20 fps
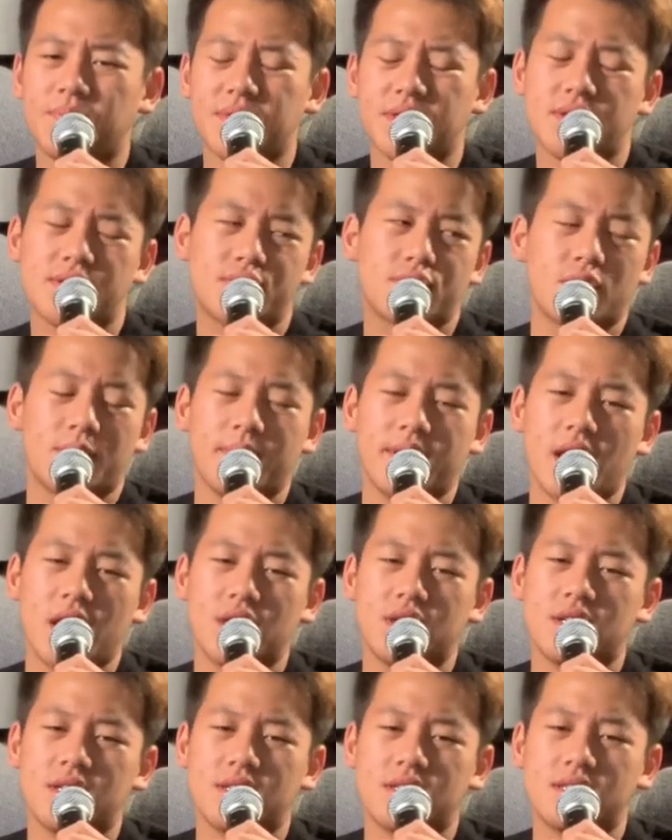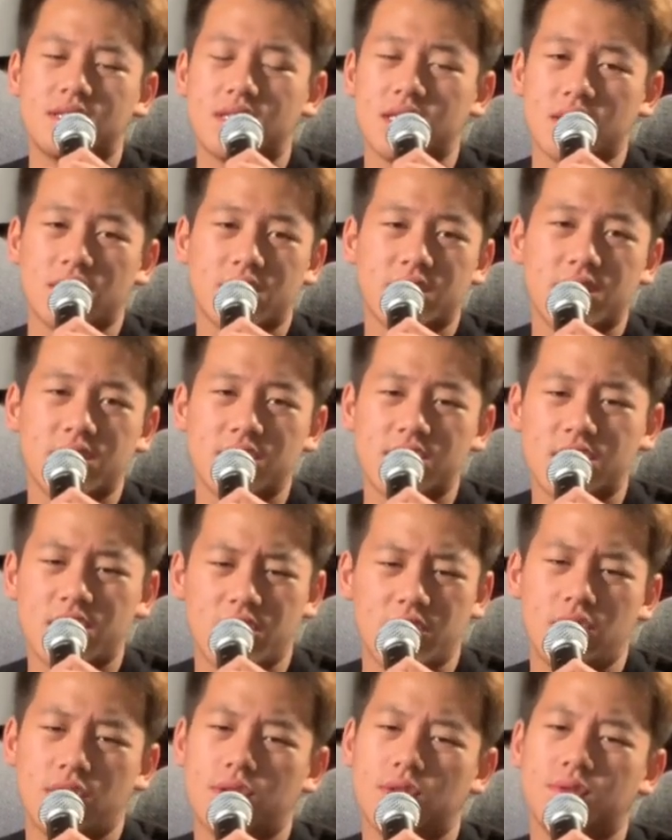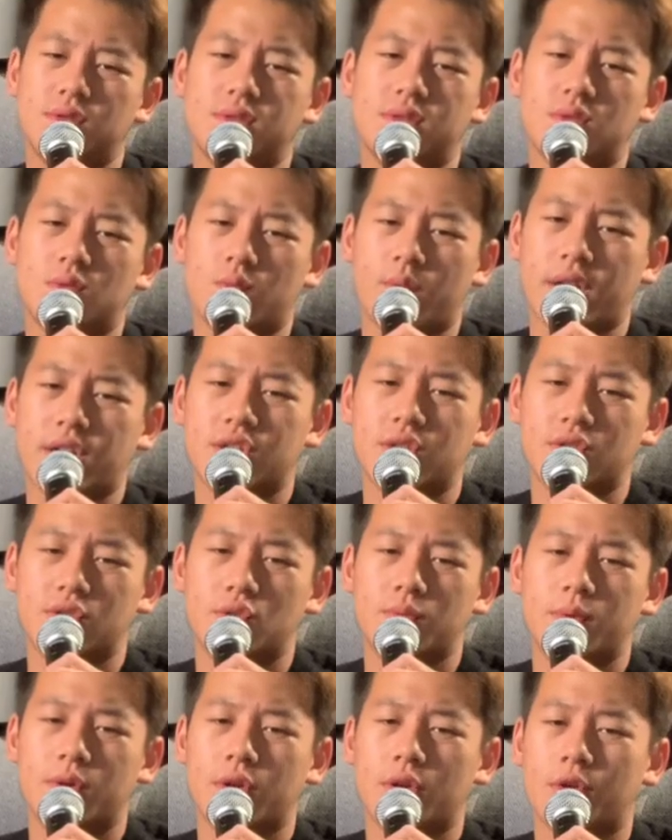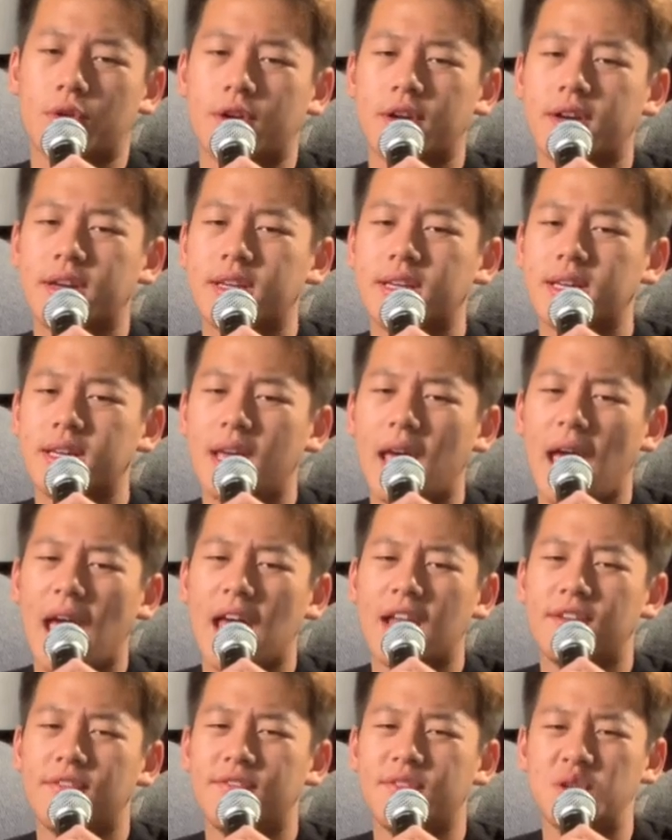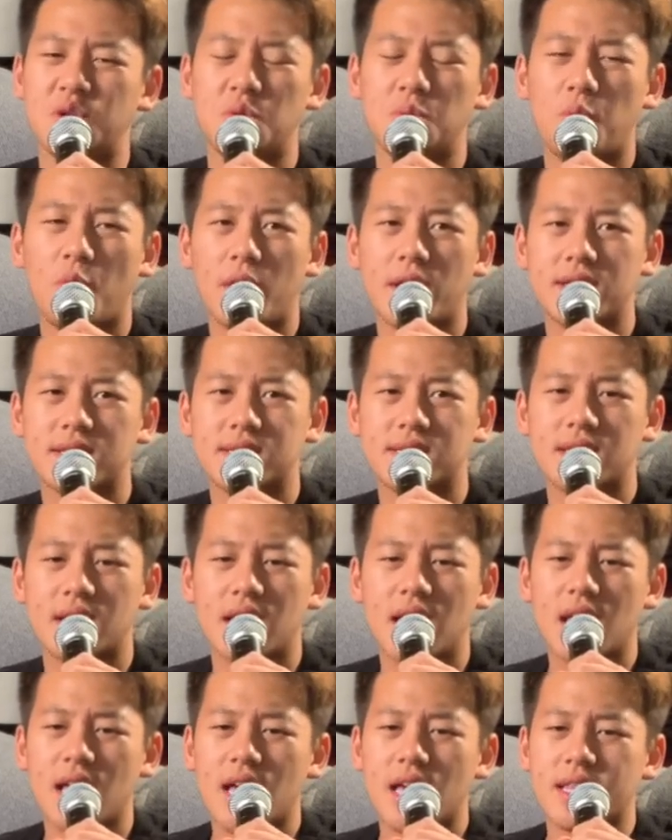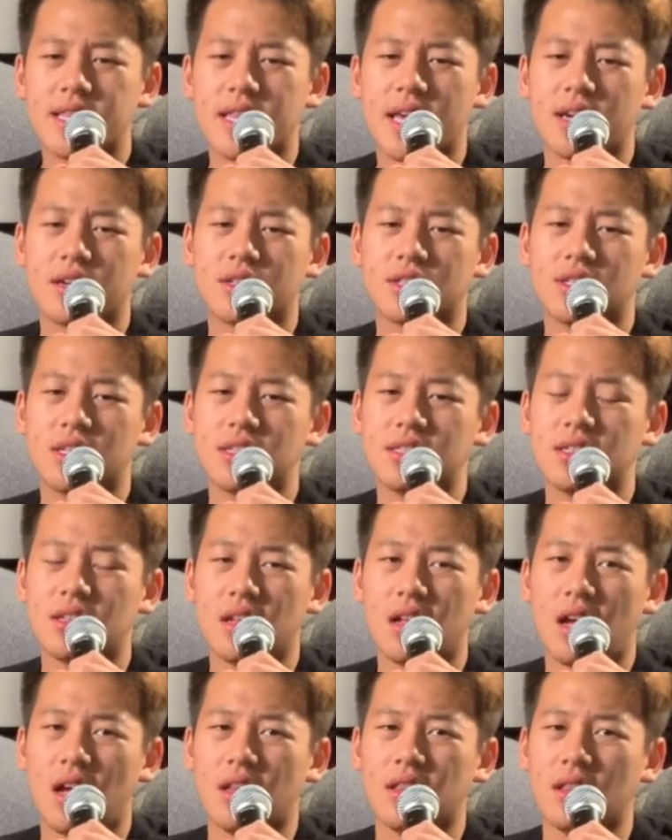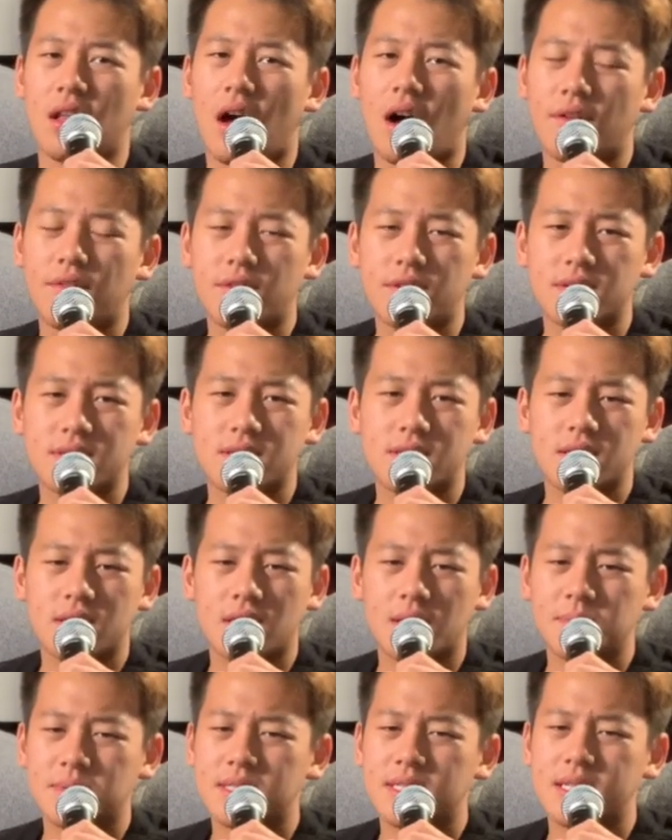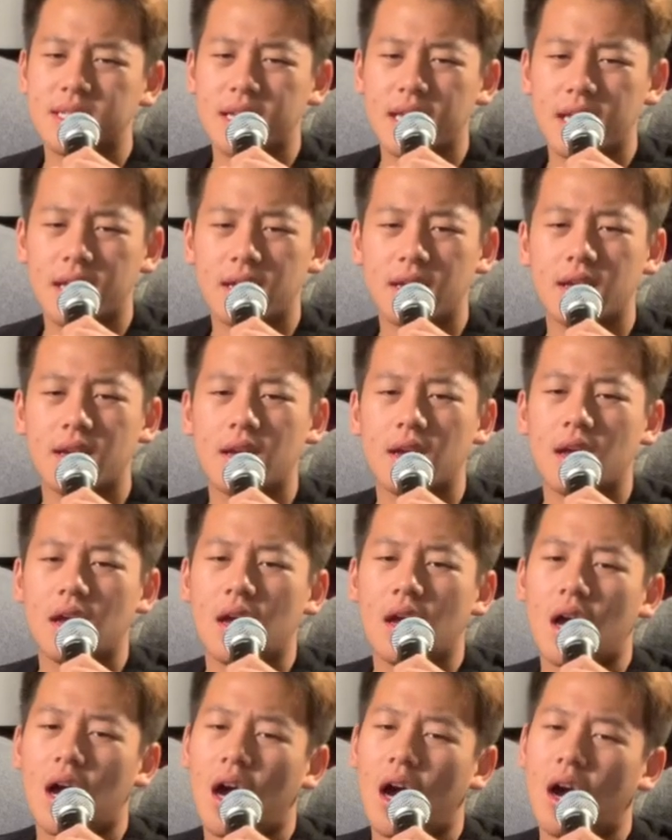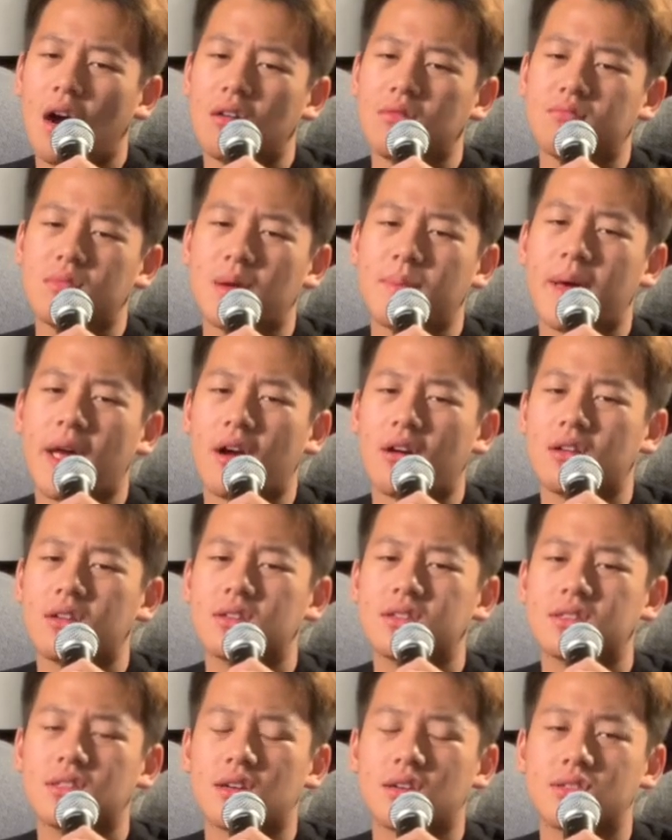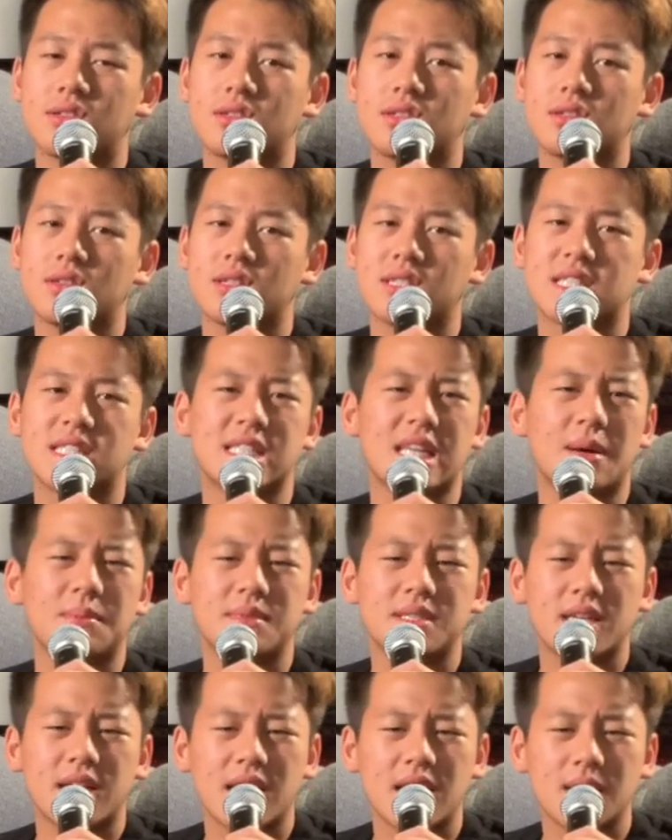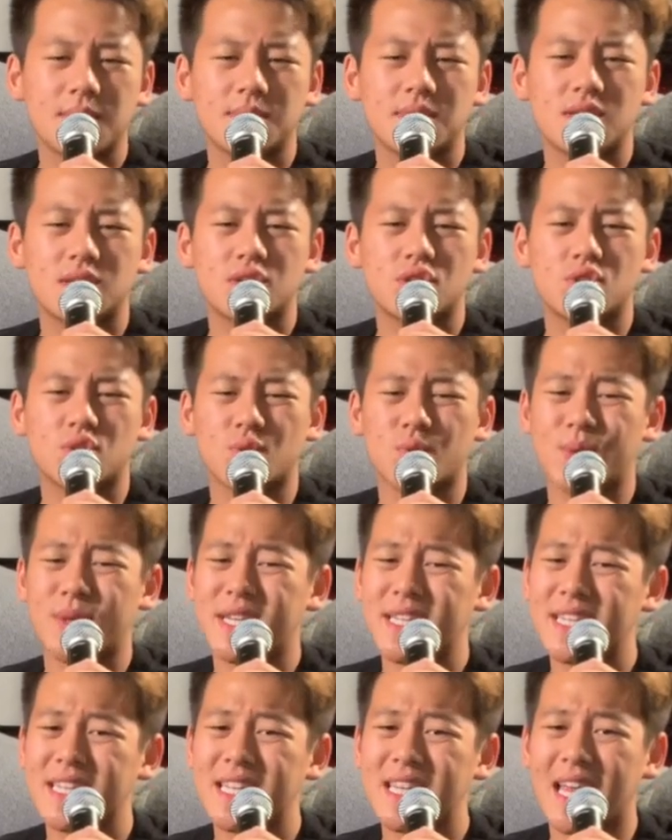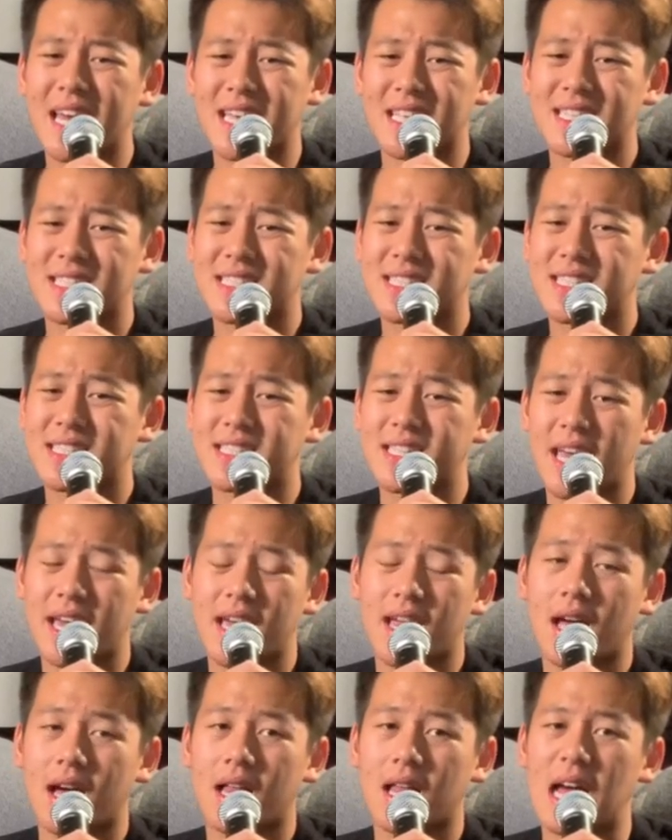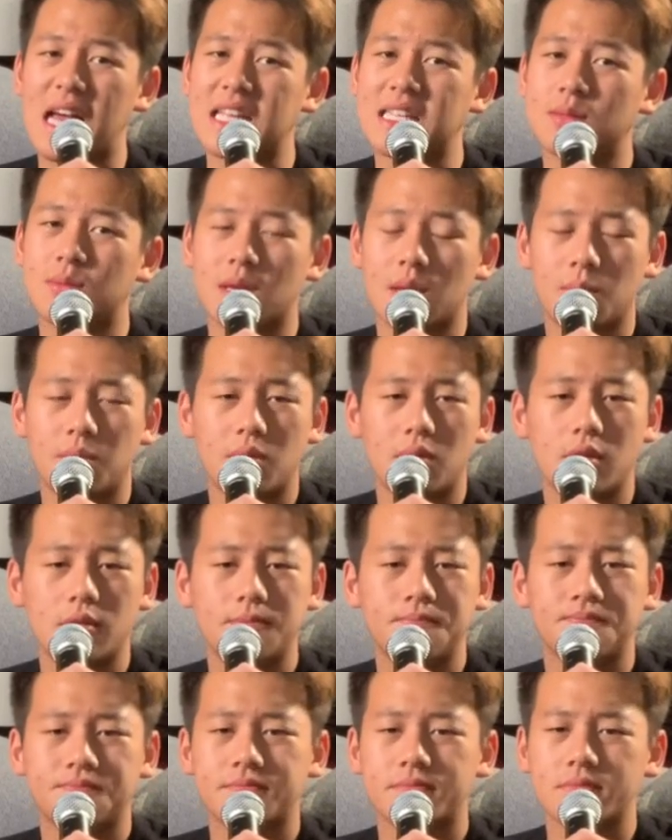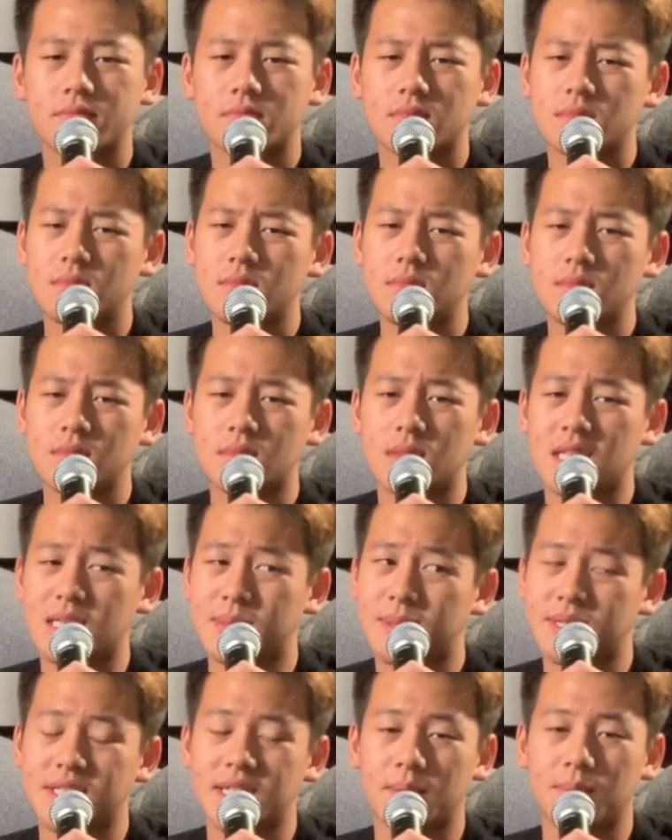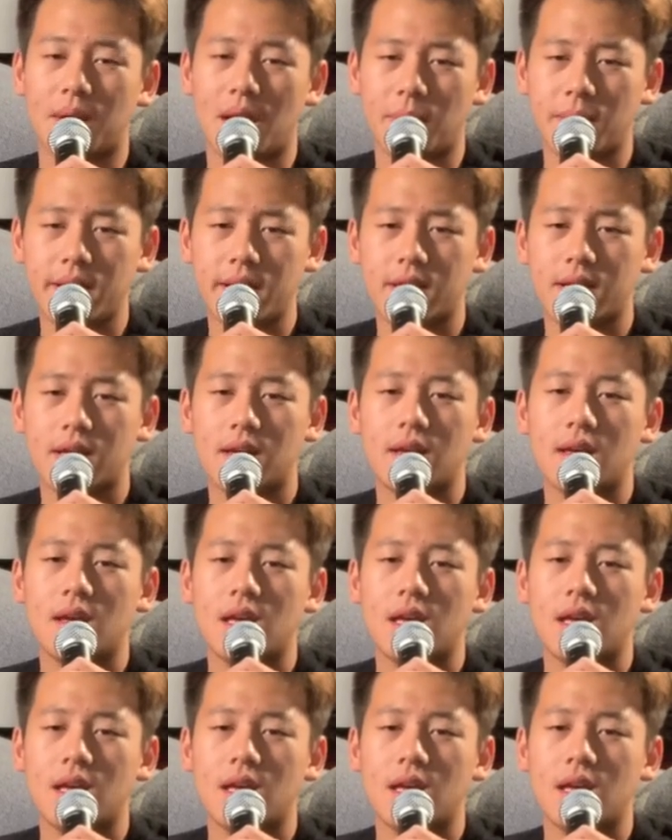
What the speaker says: Discrimination still continues, racial superiority and viewpoints that are just unlawful still up to today. My parents are still sometimes treated like second-class people, especially in public.